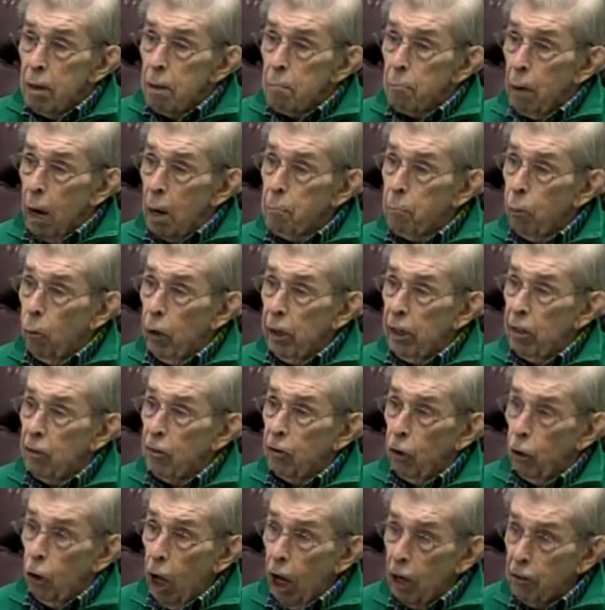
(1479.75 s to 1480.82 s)
My point is
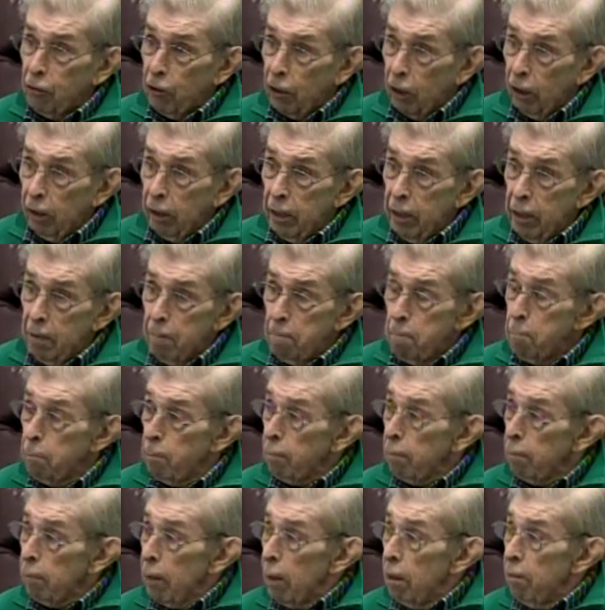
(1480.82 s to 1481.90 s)
logically,
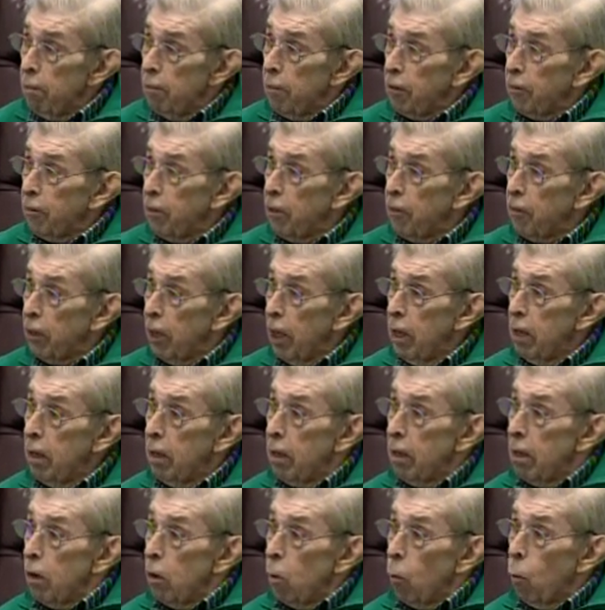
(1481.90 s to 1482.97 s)
this is a
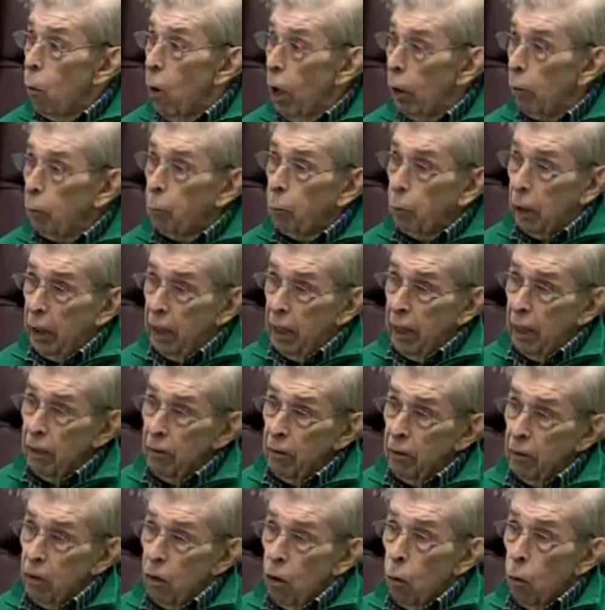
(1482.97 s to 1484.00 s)
well-planned,